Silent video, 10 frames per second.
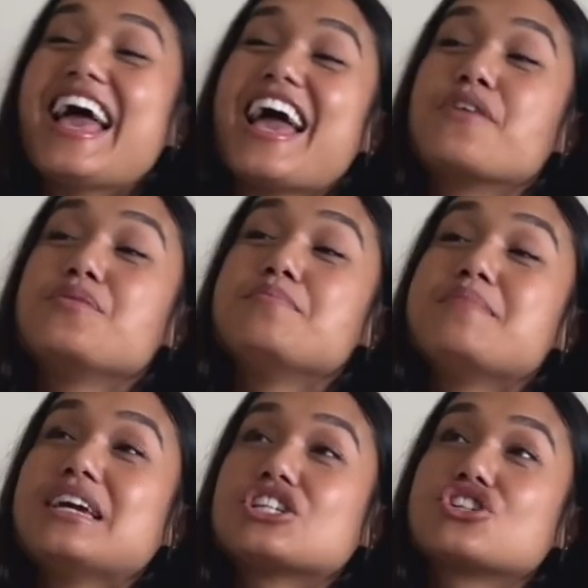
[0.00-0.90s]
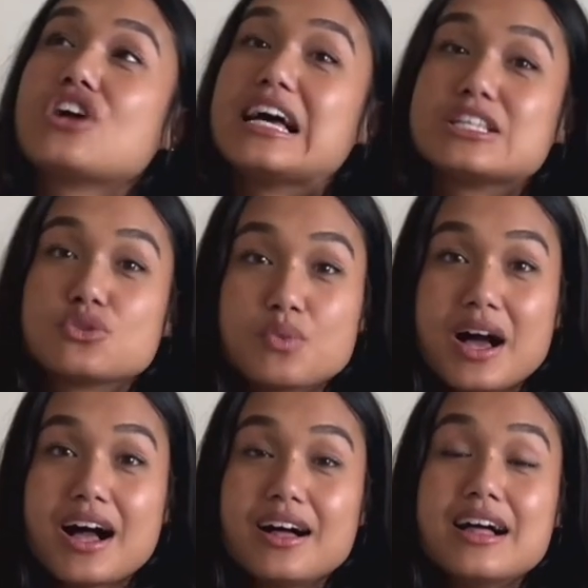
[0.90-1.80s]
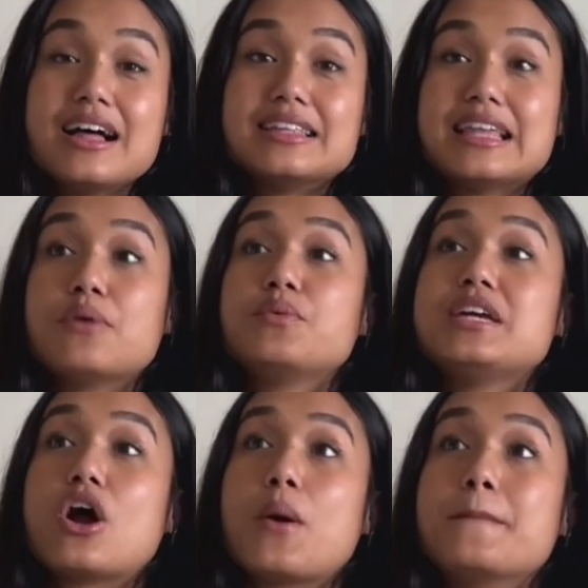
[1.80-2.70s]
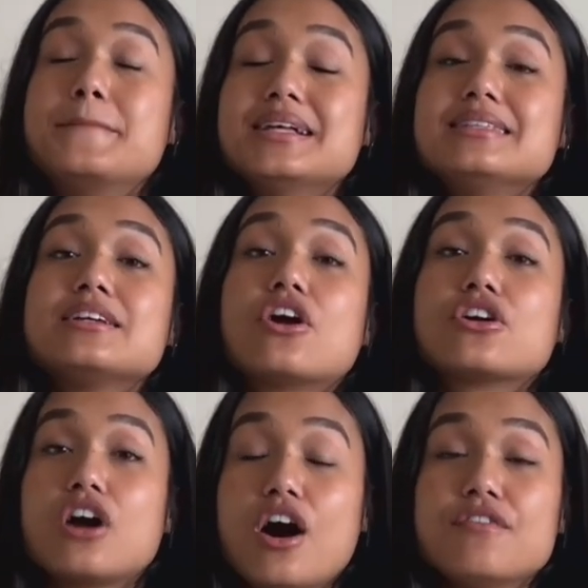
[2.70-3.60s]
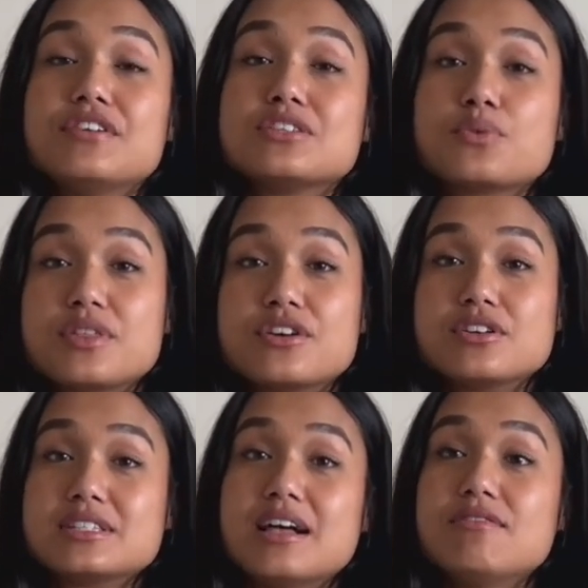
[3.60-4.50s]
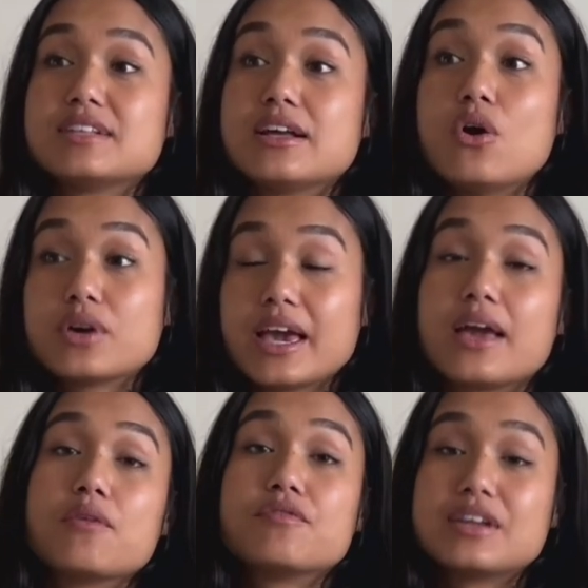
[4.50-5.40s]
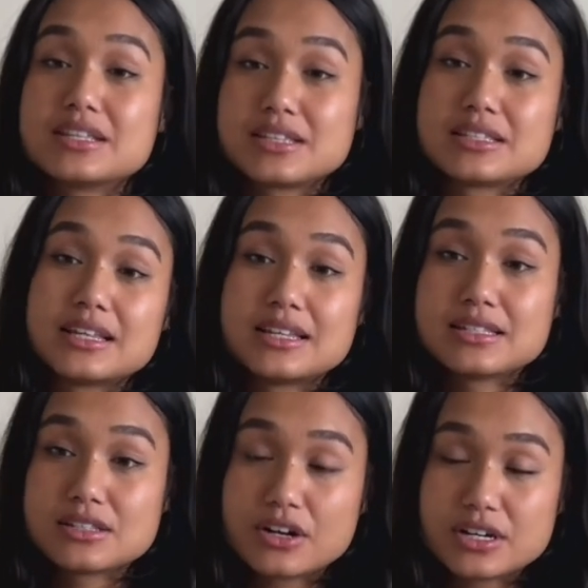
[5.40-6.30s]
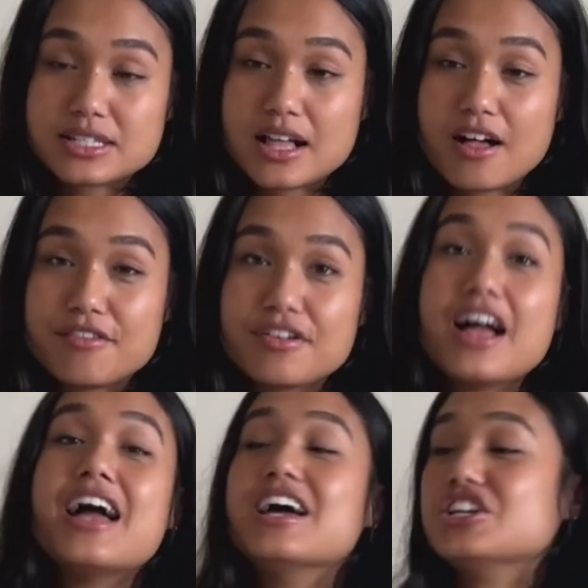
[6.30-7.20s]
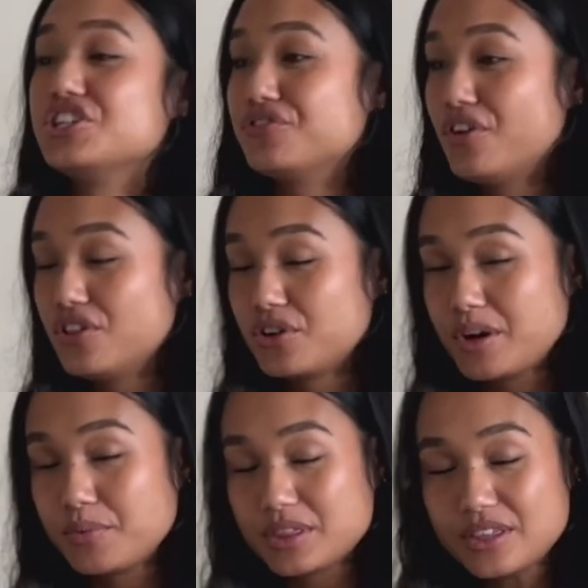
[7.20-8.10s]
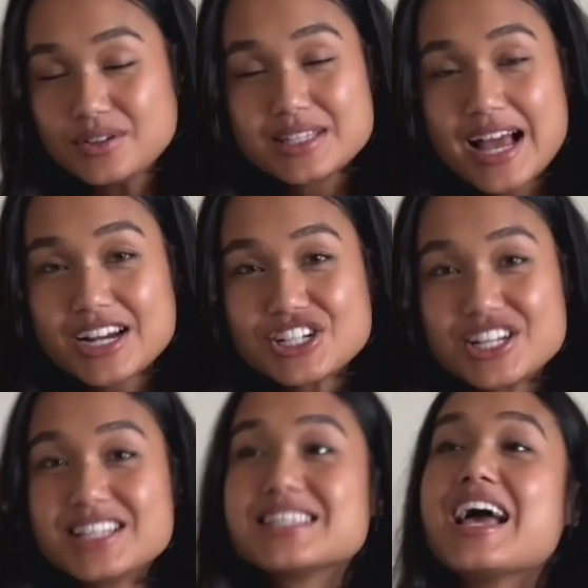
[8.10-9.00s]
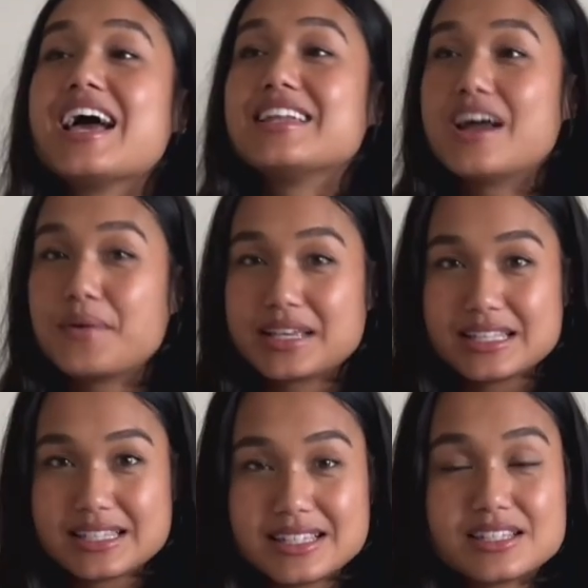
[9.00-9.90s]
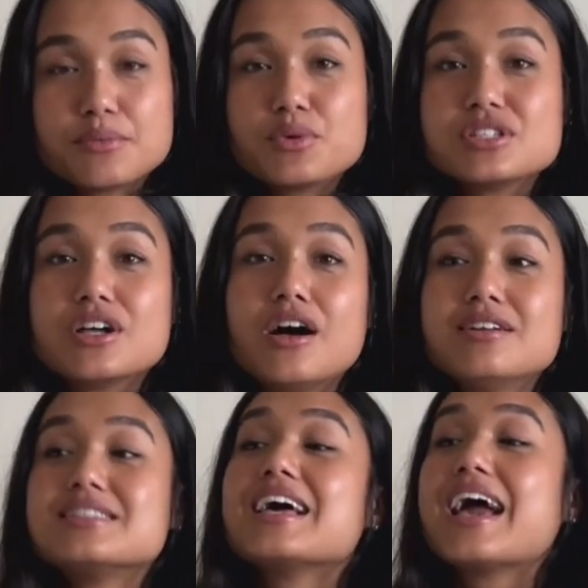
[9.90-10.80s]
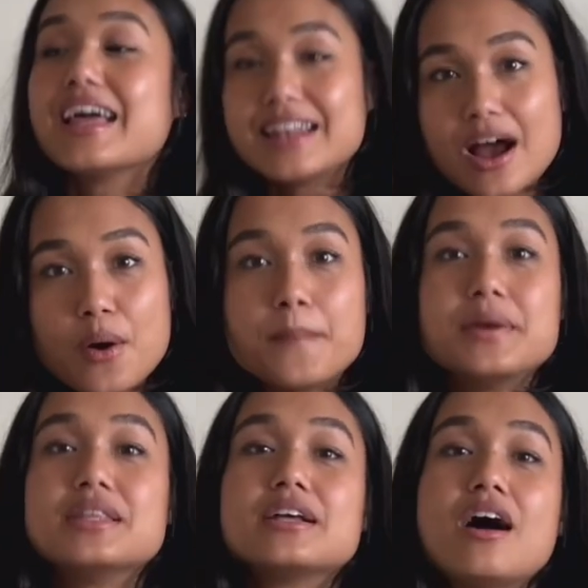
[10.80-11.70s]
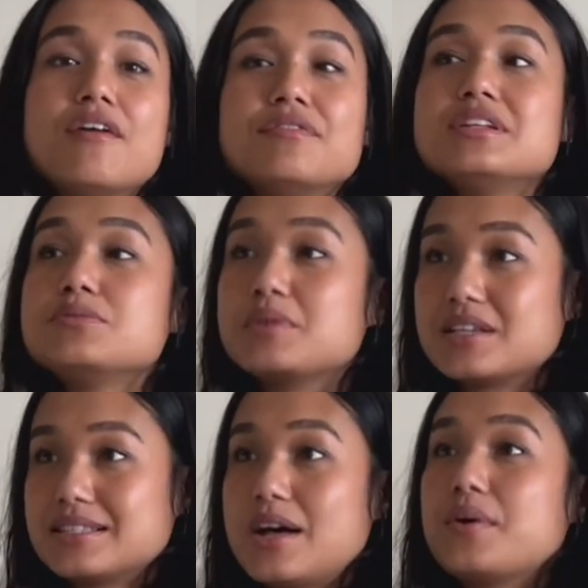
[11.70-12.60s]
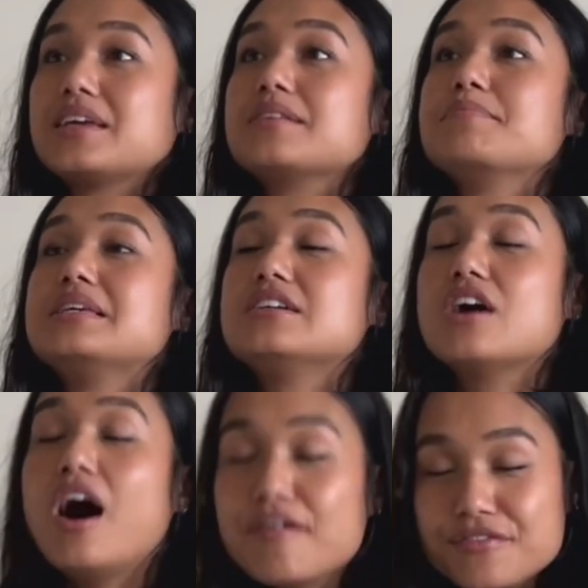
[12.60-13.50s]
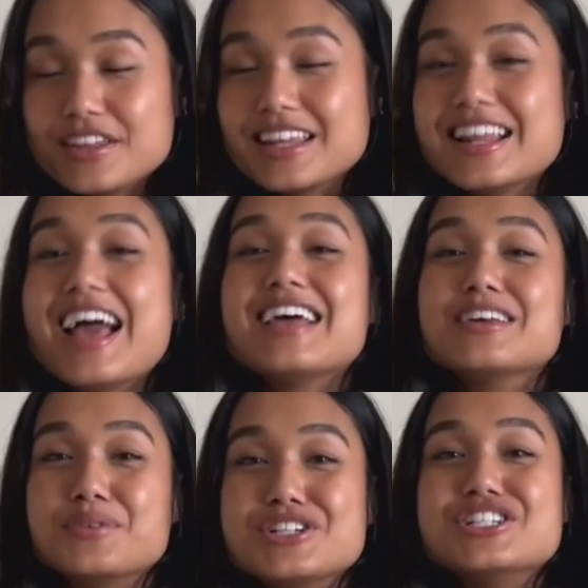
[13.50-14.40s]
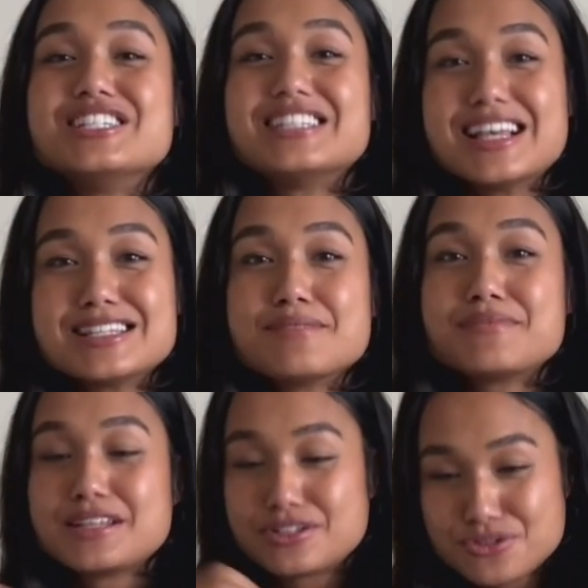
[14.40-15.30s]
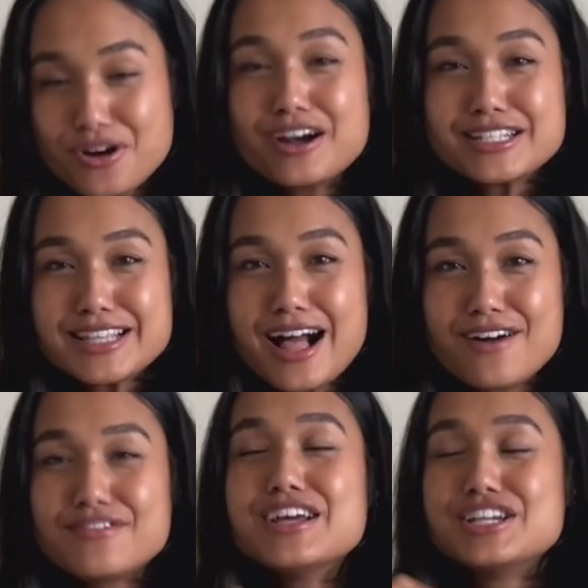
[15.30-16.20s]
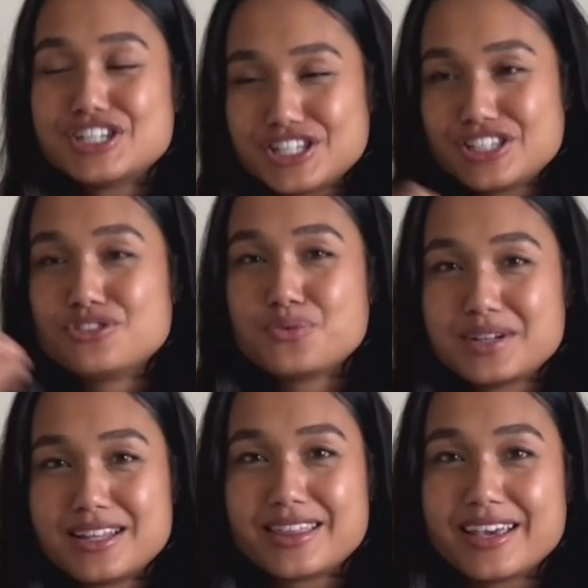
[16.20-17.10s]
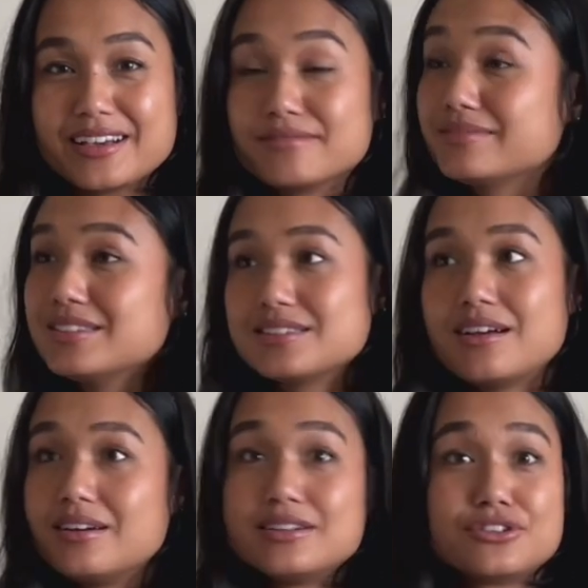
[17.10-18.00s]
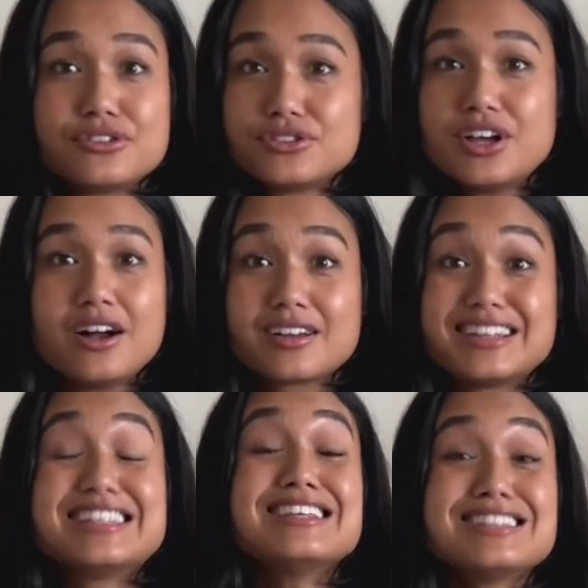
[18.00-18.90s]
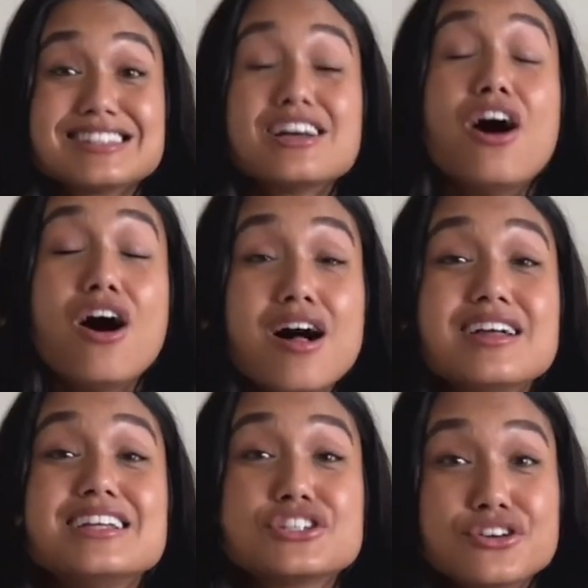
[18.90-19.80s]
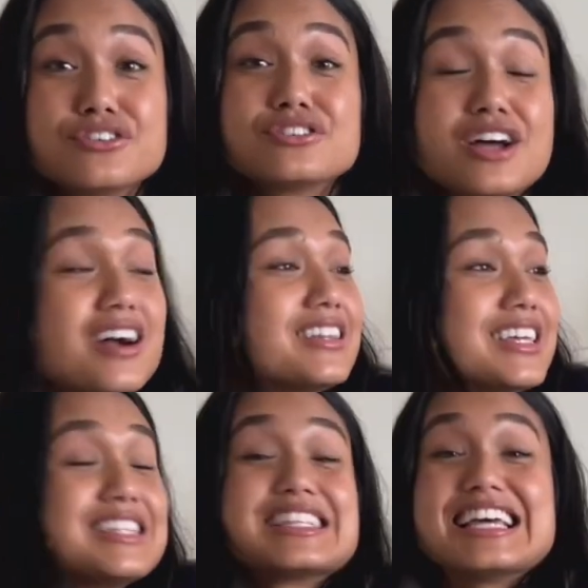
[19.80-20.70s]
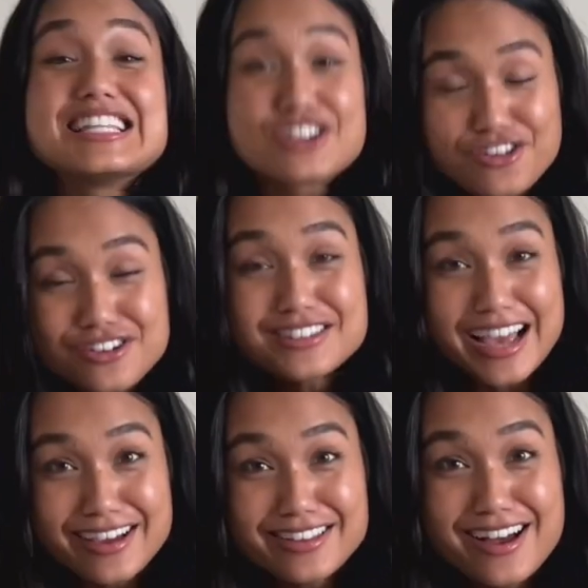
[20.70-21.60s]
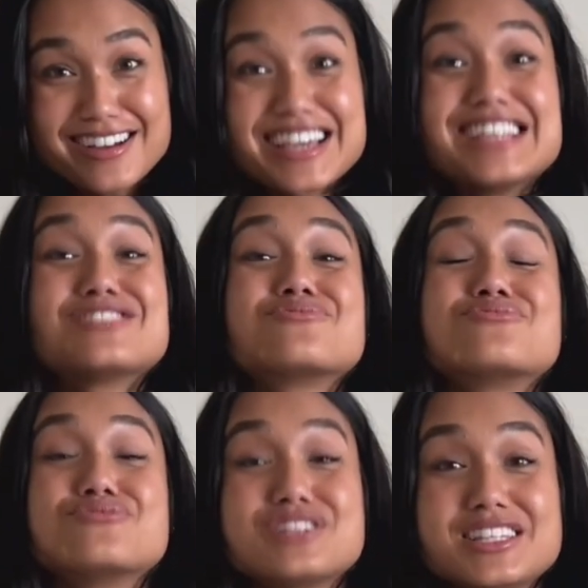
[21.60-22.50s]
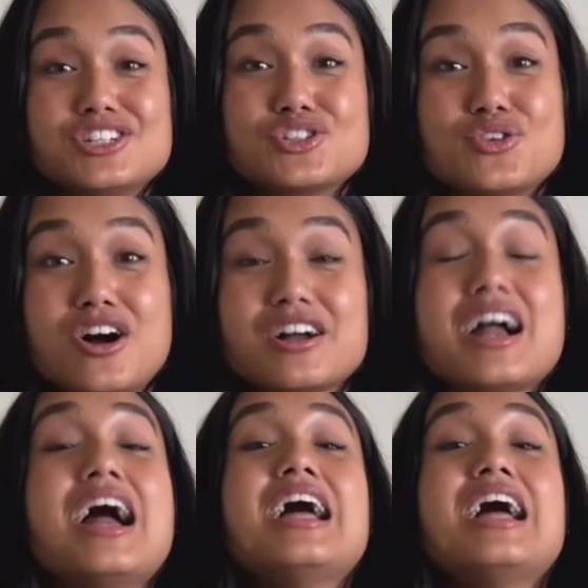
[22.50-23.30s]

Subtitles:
And we make sure as well that we are building our confidence within ourselves. Like, okay, Vanessa said this to herself. She followed up with those actions. Now I can see some results, and now I'm building confidence because now I can be confident that when she says something to herself, she's doing a thing. This is all internal talk. This is all internal talk. Ladies, internal dialogue is really strong.